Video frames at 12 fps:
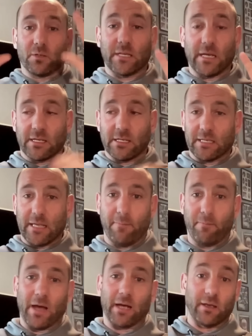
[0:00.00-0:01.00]
take a
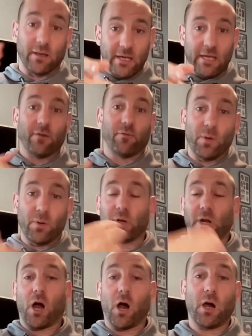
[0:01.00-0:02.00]
step back. If we were
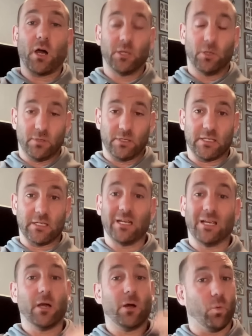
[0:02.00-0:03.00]
to hire you as
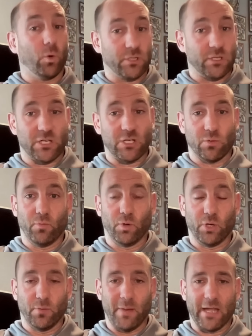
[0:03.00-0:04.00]
CEO, what decision will
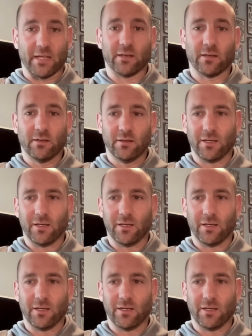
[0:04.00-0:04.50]
you make?